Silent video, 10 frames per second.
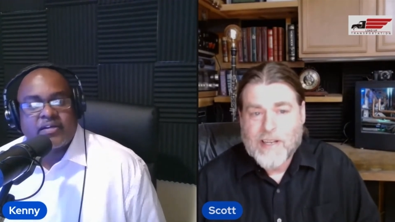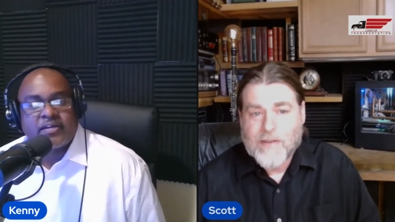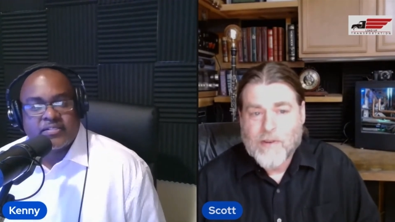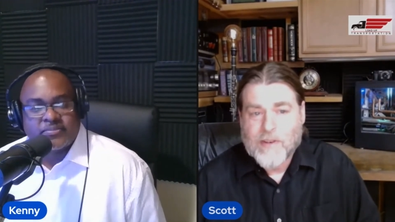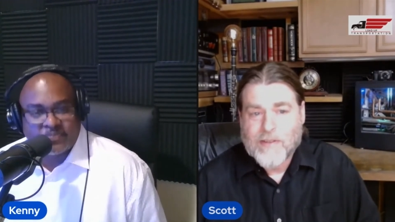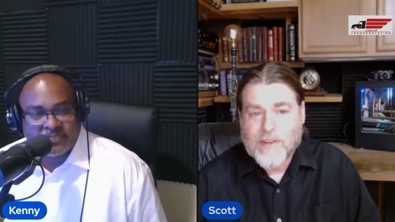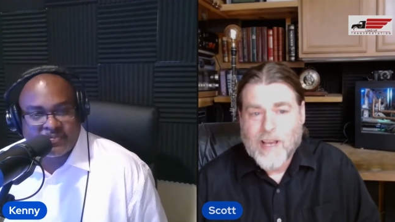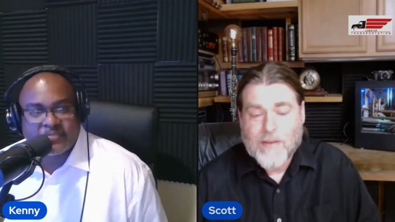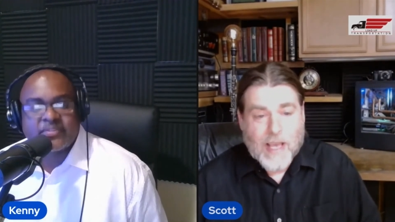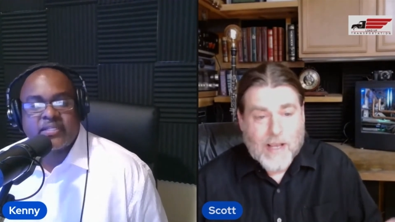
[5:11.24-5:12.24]
Speaker 1: different.
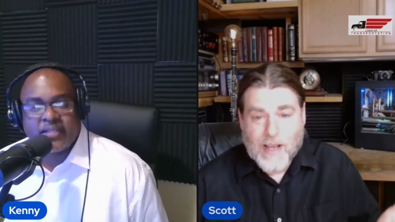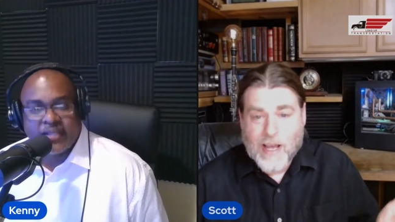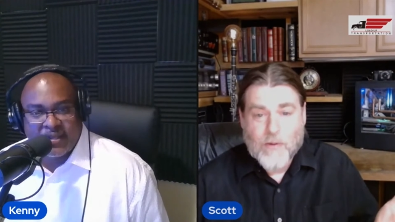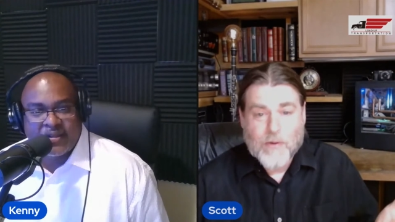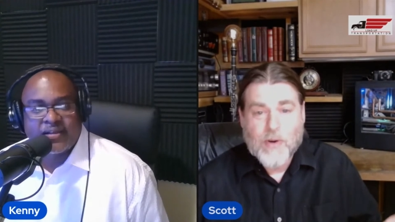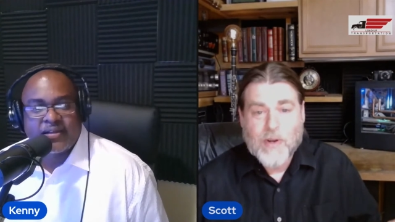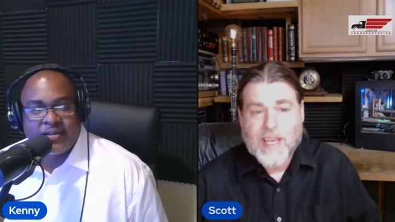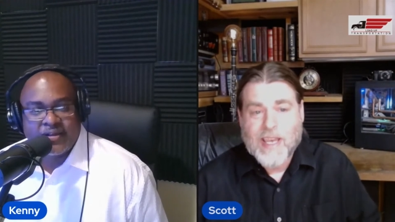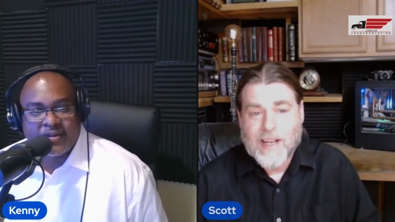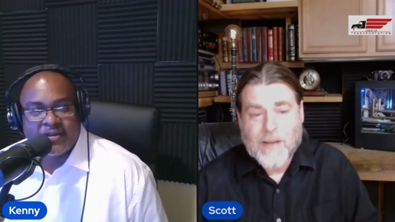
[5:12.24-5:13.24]
Uh, I don't know
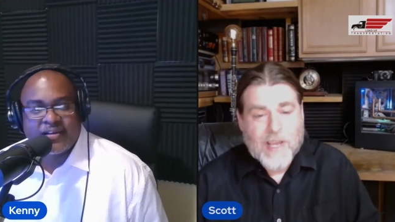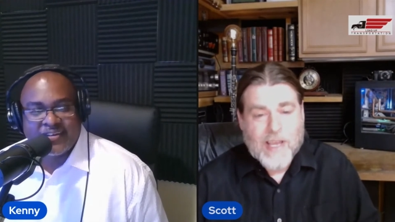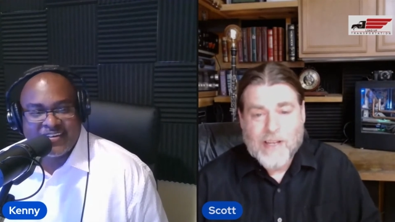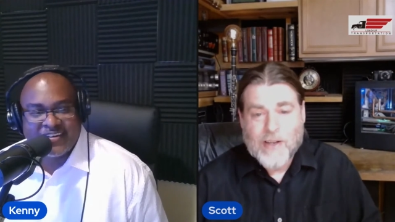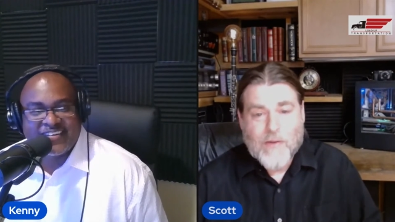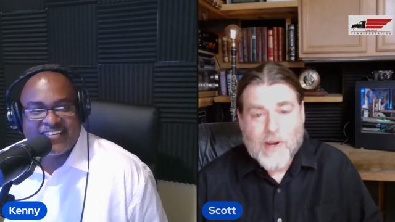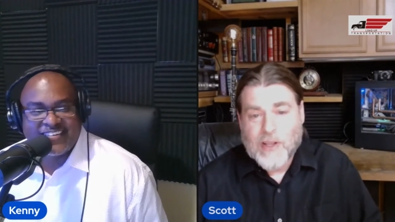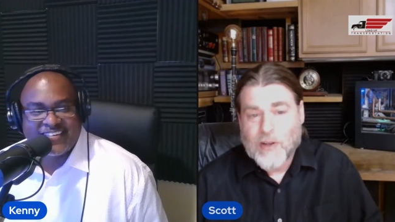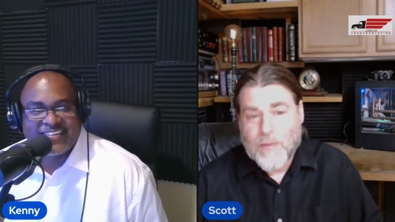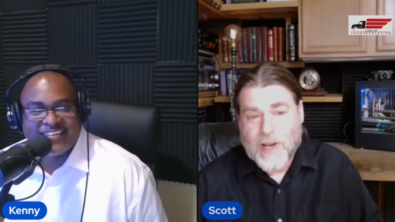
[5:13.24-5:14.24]
again. I know very
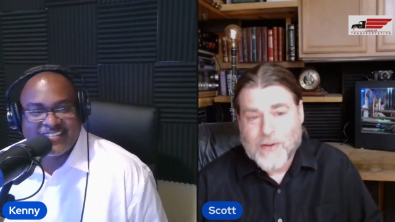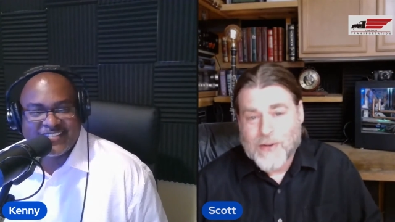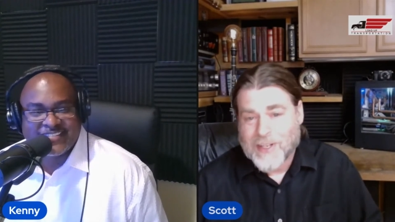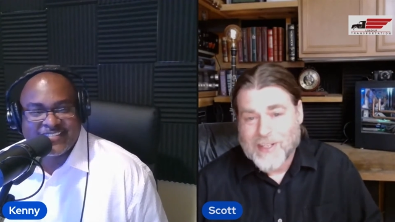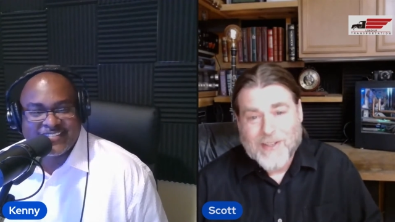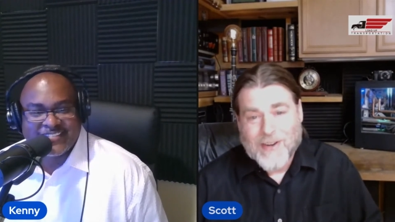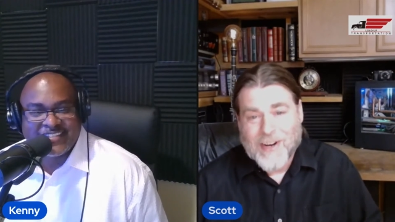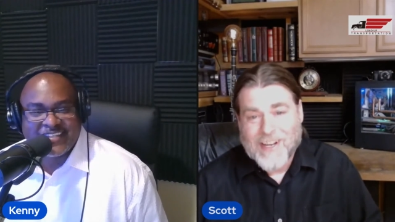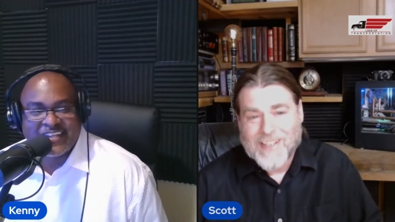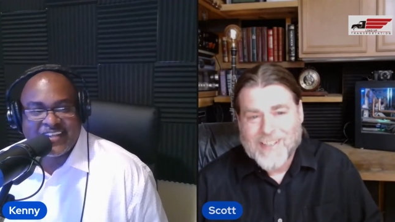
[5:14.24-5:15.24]
little about trucking.
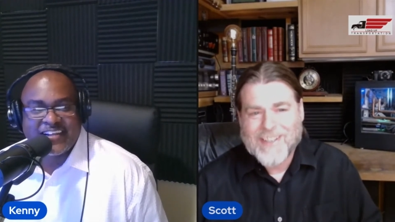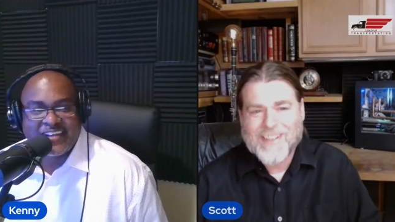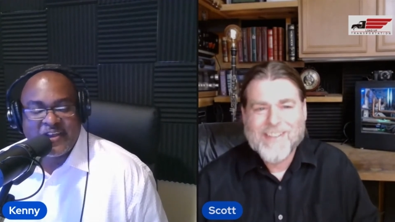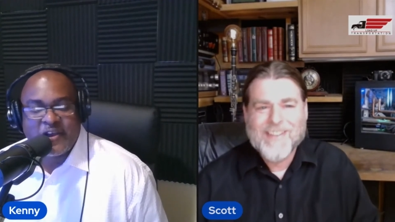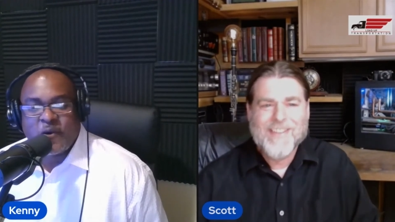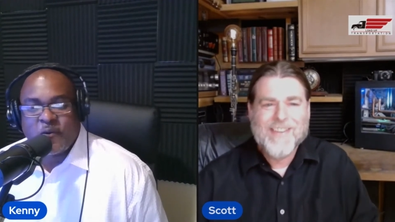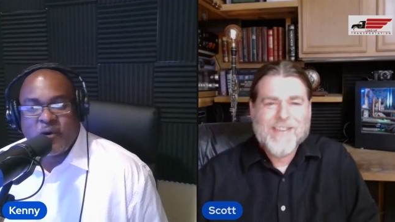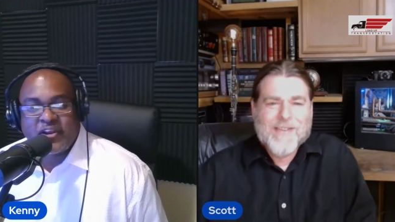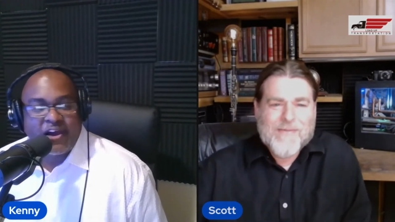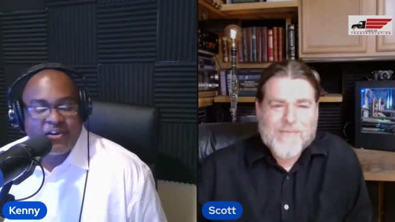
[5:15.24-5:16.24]
Sorry
Speaker 2: well,
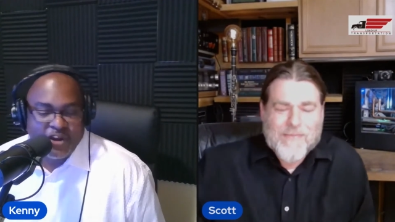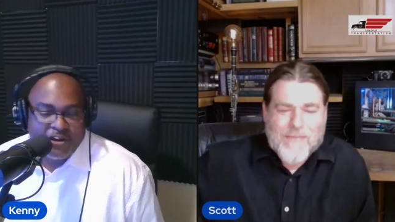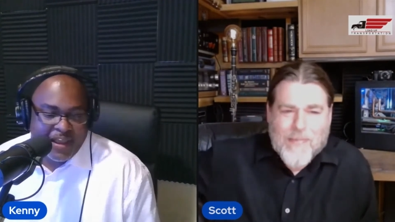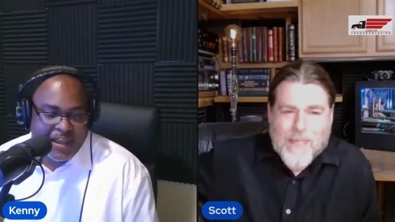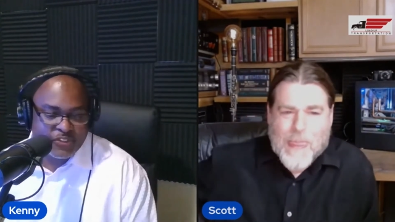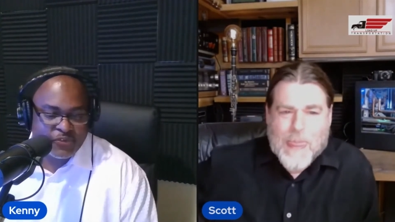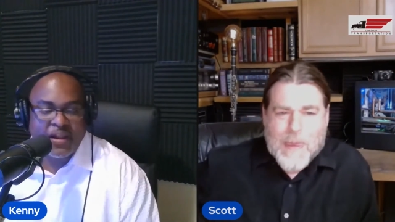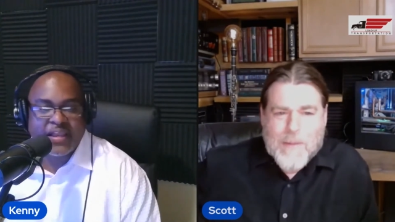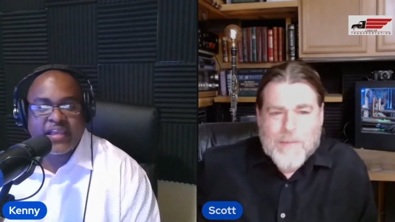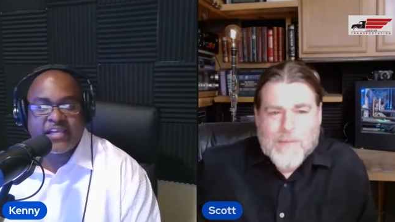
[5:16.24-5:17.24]
no, you're okay.
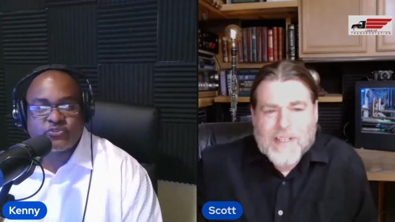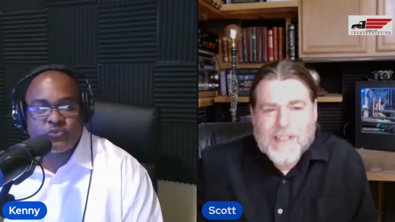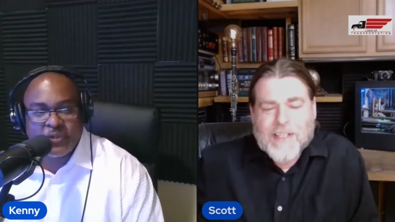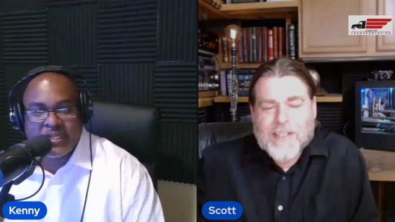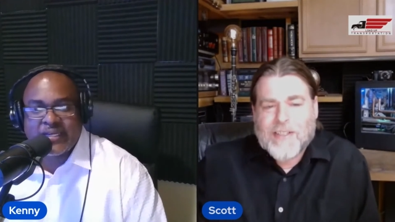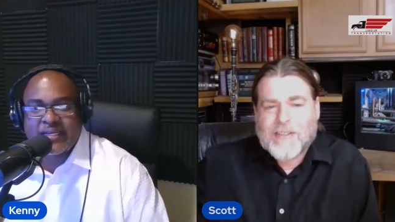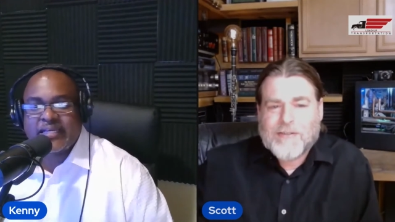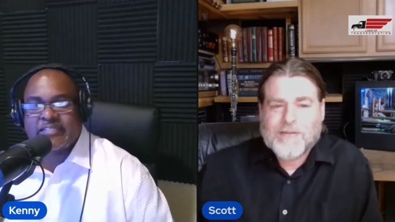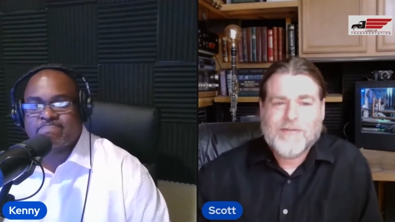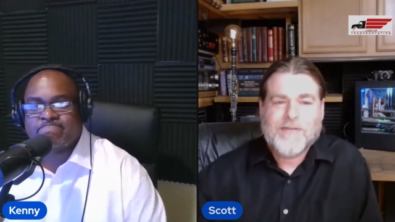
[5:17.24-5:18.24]
Trucking is
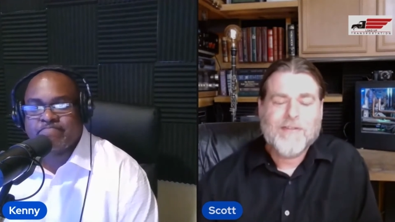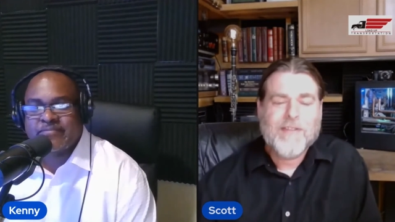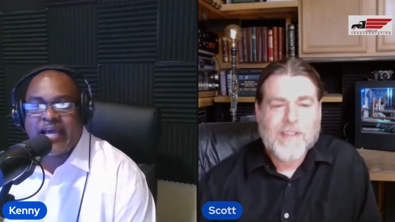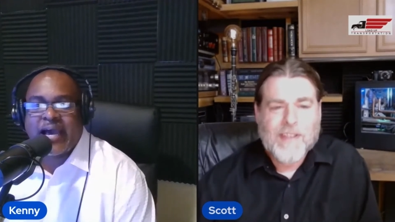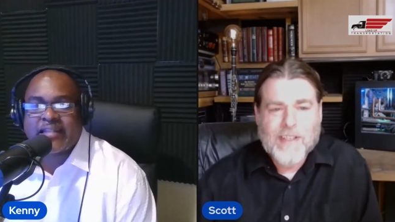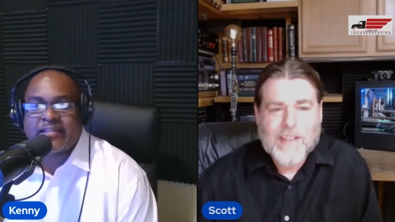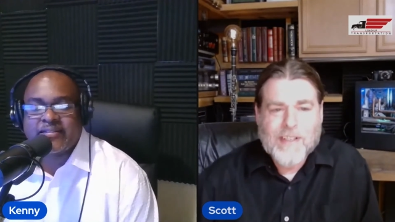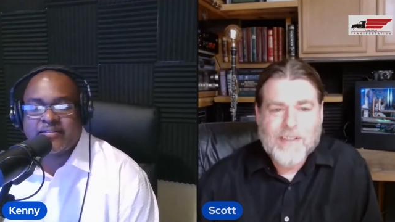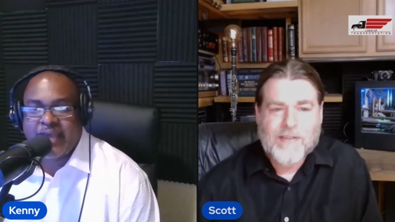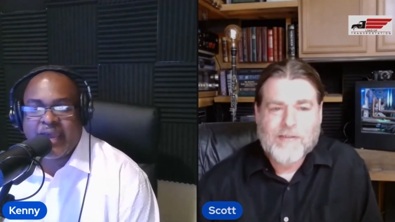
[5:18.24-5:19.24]
really not
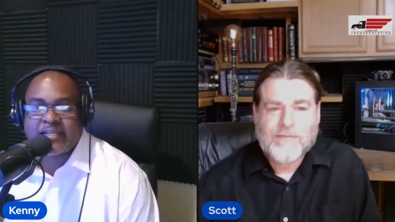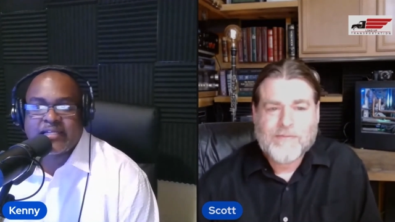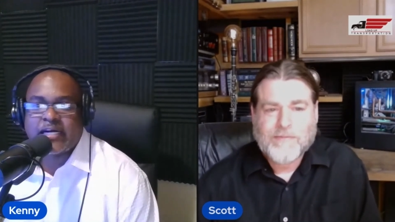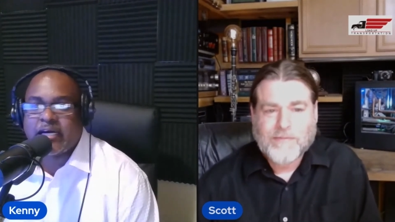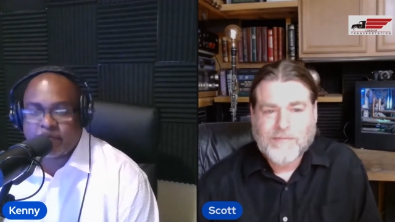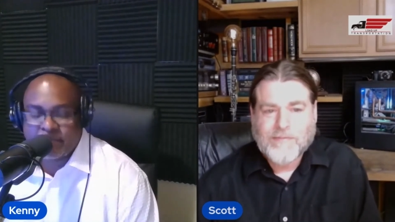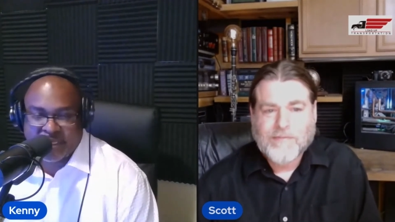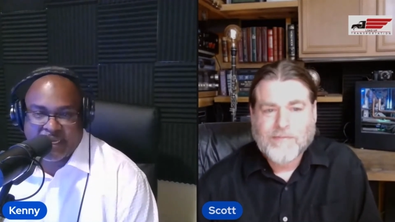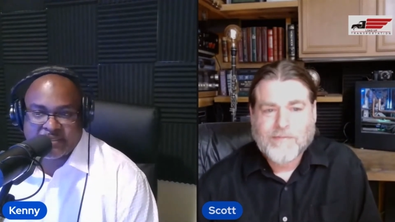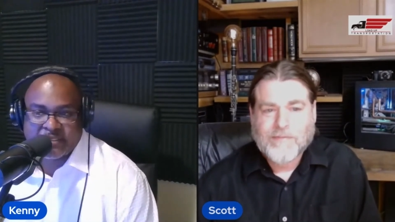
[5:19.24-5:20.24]
that
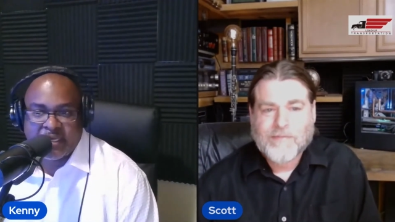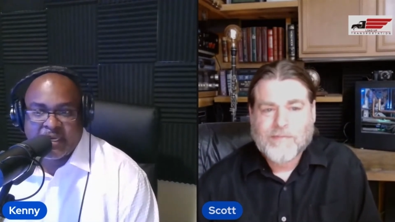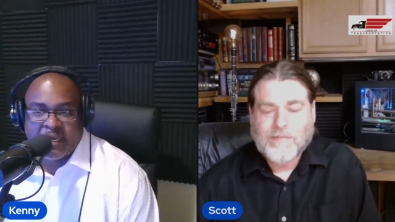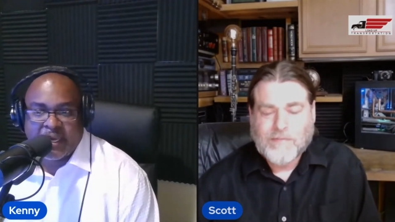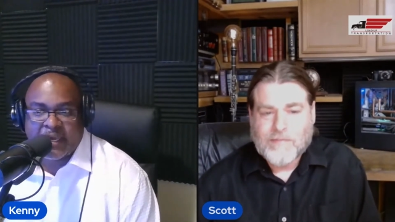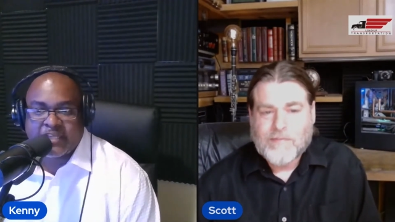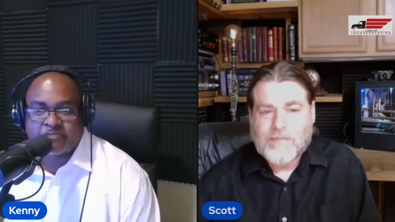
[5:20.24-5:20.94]
complex. It is